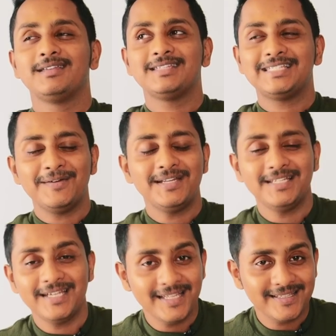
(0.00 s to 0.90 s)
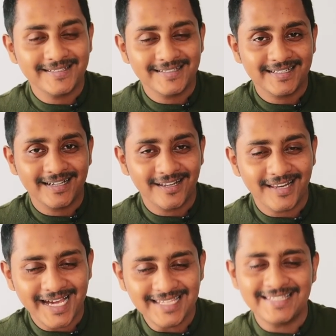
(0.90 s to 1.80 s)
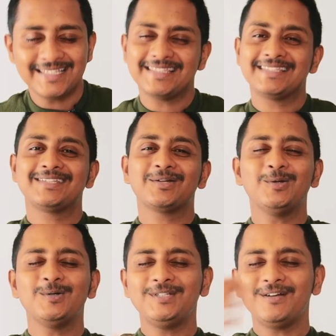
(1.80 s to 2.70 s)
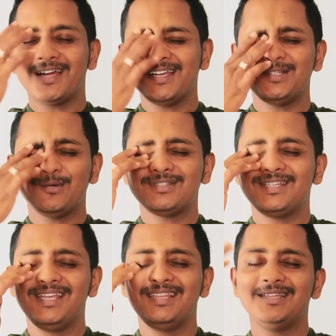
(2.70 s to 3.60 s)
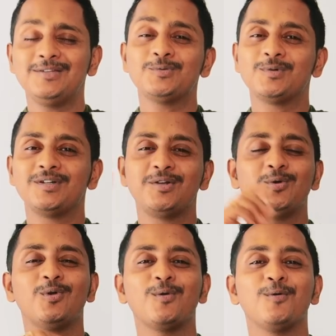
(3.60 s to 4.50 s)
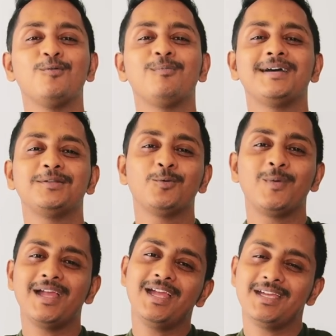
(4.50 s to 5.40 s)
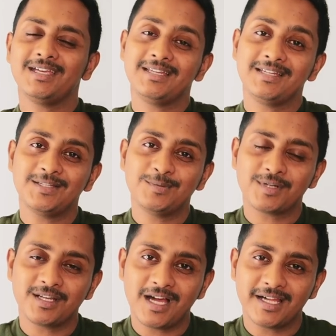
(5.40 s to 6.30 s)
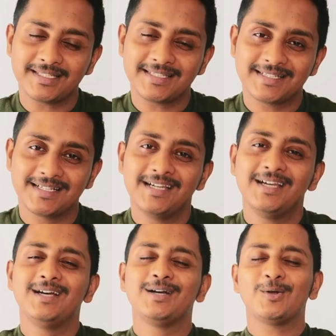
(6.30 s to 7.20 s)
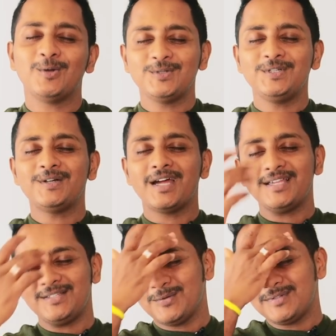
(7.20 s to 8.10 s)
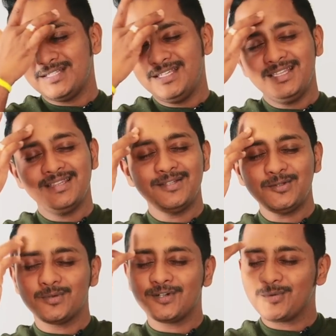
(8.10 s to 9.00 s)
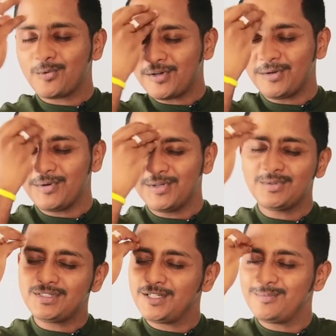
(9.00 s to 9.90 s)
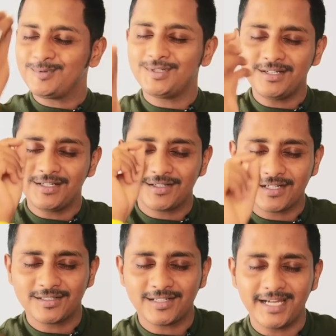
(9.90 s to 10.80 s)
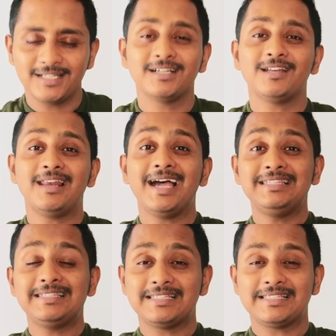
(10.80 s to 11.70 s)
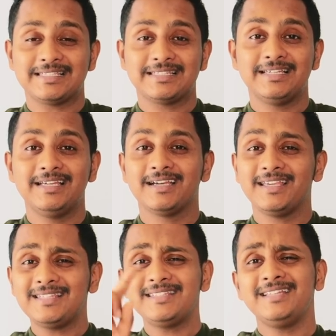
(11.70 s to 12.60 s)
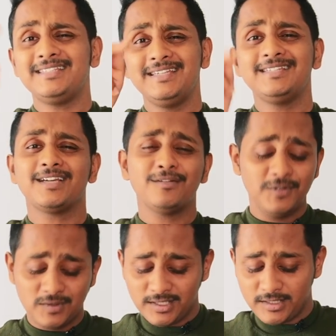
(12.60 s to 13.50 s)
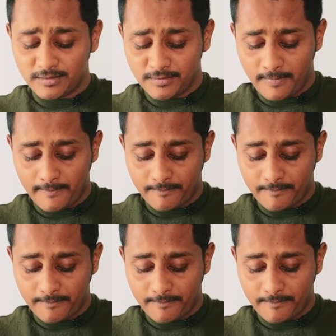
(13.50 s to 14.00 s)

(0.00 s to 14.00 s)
Seventy-eighth, license, close your eyes, you've seen this word, don't go by the way it is pronounced, close your eyes, you've seen this word, whatever you see, put it here and write license. S and C is confusing here.